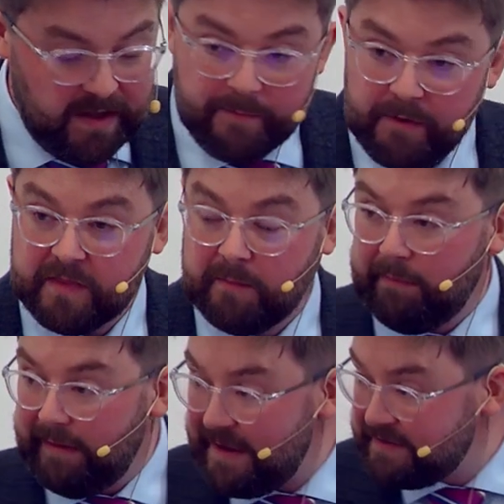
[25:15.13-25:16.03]
about the
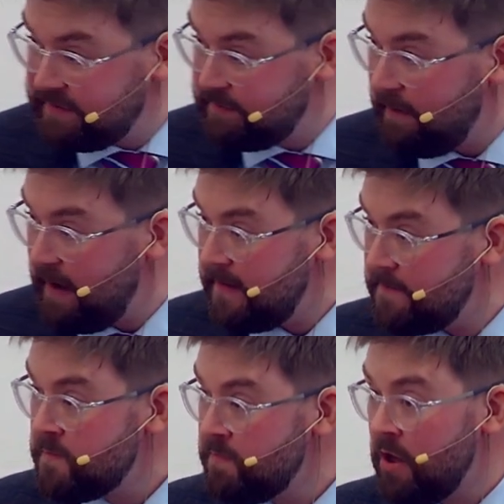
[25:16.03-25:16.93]
blessed man
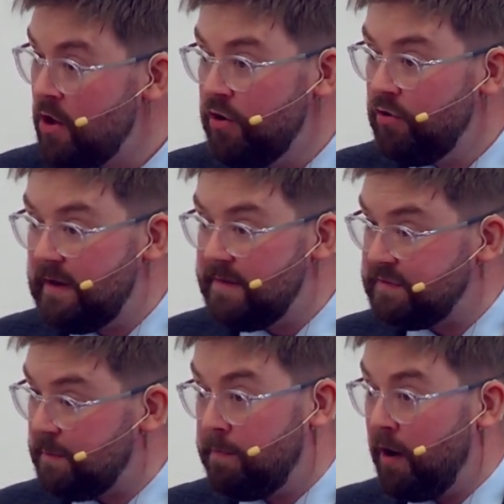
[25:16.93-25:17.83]
who lives
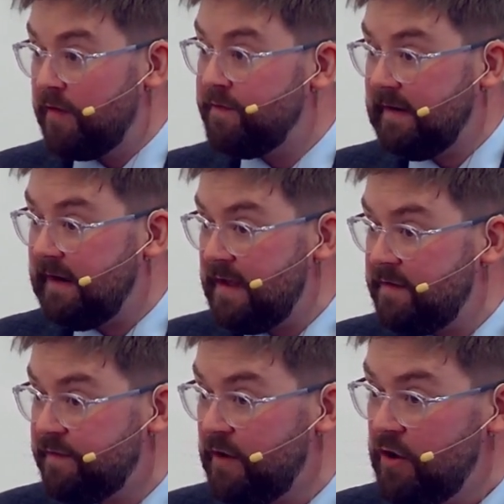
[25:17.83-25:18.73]
a perfect
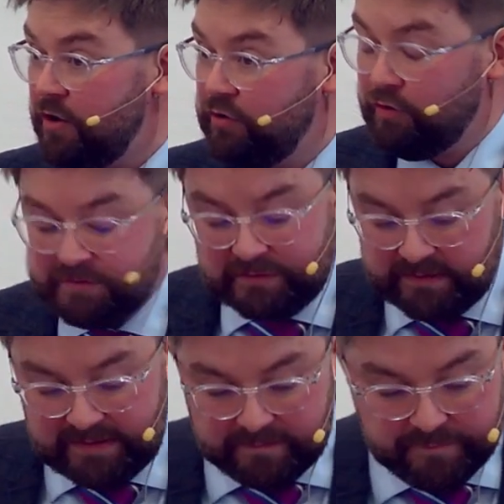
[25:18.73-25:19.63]
life, who doesn't
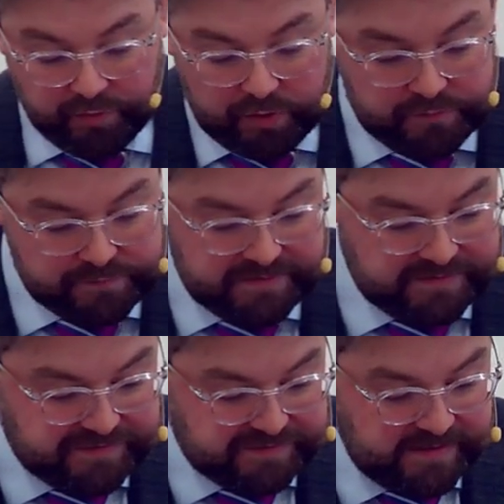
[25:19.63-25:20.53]
get involved in
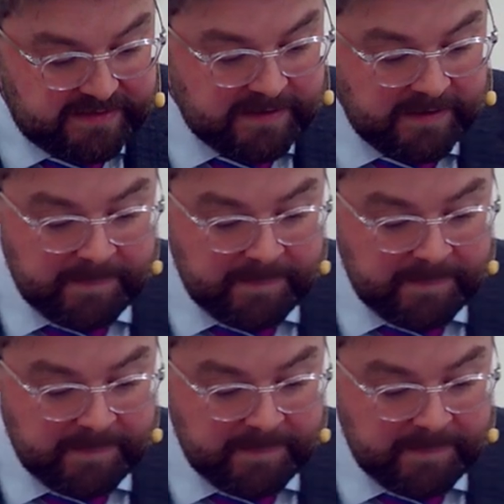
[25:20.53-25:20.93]
sin,